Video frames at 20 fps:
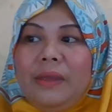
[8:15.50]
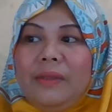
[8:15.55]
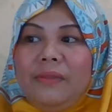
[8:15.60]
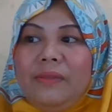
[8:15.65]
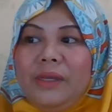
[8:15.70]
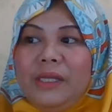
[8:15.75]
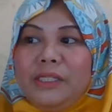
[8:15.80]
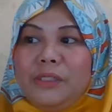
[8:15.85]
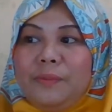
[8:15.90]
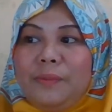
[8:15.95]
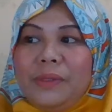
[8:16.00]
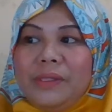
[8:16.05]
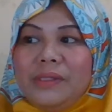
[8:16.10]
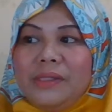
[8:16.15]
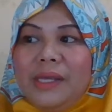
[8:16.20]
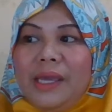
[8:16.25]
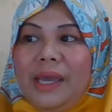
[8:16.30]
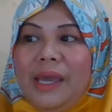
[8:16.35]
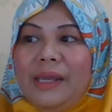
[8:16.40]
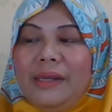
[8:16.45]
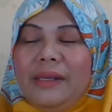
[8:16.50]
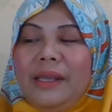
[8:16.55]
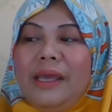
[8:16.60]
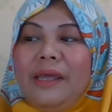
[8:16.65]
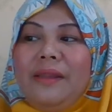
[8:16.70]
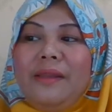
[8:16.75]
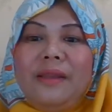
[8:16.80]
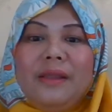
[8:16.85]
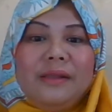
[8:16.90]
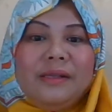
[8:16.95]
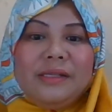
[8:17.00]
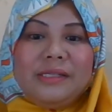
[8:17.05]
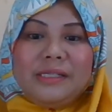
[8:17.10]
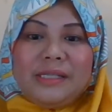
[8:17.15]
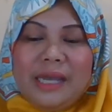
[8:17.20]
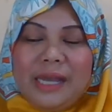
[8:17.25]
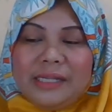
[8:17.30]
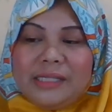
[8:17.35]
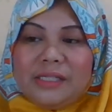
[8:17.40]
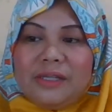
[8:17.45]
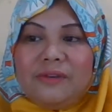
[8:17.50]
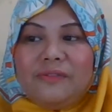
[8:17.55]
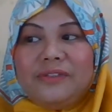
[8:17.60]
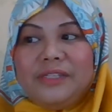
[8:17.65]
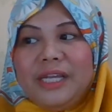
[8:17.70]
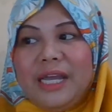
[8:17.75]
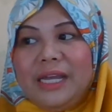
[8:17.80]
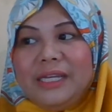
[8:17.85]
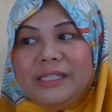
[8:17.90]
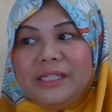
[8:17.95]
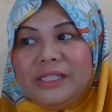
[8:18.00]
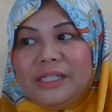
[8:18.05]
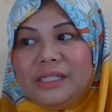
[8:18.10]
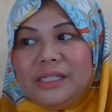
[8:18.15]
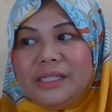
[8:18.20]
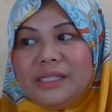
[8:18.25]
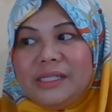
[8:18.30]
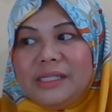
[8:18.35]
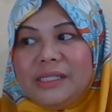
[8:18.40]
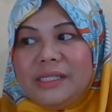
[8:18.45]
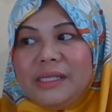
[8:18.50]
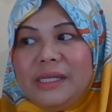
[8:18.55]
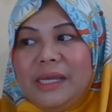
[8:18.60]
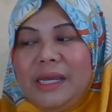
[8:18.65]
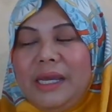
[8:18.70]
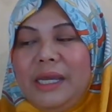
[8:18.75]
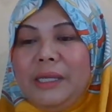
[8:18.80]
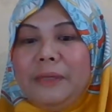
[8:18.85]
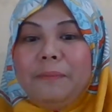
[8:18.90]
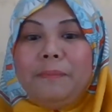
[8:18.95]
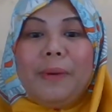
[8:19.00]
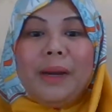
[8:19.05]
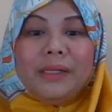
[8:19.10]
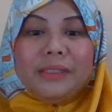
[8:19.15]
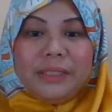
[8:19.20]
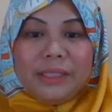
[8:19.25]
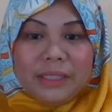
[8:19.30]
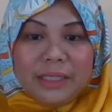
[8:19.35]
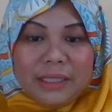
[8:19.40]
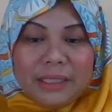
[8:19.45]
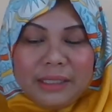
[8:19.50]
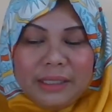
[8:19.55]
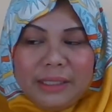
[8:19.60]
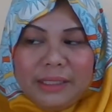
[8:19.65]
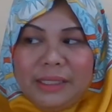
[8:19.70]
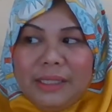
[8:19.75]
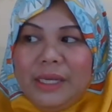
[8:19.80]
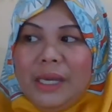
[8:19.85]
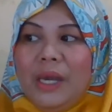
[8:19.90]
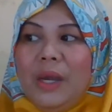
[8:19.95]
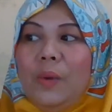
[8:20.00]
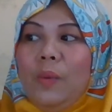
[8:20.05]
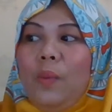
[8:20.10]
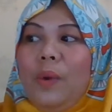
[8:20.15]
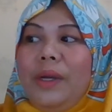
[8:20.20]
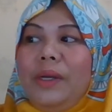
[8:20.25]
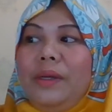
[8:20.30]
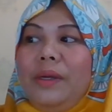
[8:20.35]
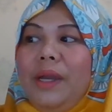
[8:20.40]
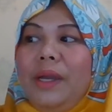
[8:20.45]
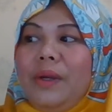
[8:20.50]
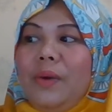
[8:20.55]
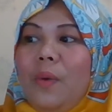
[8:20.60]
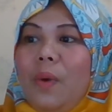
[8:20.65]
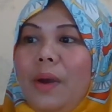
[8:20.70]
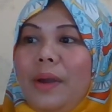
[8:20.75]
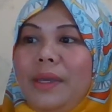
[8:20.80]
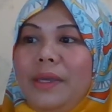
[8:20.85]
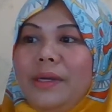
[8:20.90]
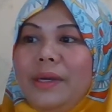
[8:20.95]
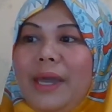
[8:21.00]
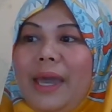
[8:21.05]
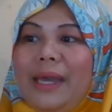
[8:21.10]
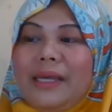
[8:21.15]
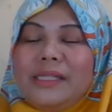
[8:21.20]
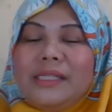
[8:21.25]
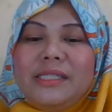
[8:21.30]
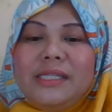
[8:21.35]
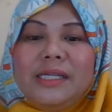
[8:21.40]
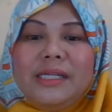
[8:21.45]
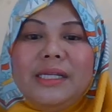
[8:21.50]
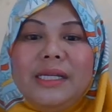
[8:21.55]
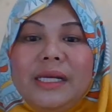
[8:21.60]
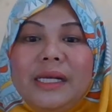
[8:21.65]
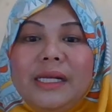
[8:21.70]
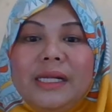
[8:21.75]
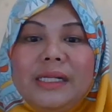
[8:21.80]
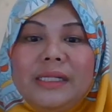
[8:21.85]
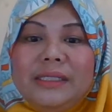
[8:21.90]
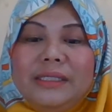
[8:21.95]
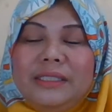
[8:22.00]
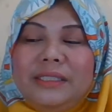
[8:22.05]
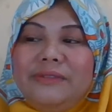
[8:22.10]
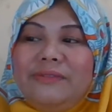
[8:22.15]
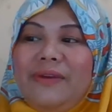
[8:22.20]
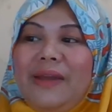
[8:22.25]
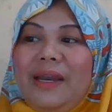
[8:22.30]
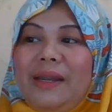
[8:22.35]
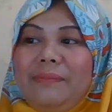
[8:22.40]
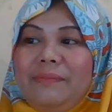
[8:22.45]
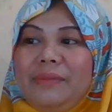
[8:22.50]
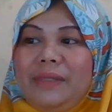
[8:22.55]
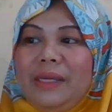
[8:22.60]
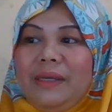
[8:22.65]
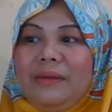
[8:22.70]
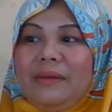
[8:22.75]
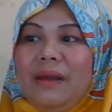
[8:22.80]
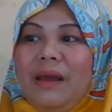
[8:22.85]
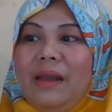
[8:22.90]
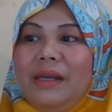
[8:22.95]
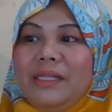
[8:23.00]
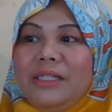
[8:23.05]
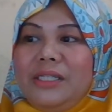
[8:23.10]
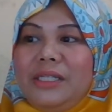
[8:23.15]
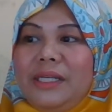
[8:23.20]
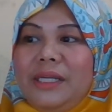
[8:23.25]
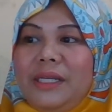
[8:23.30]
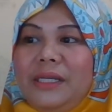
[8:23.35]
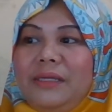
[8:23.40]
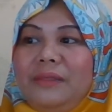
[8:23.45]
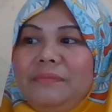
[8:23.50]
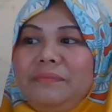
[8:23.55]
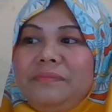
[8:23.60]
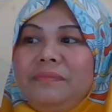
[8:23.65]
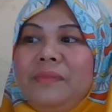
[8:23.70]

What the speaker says: These present another set of challenges. In particular, when acquire external developed technology,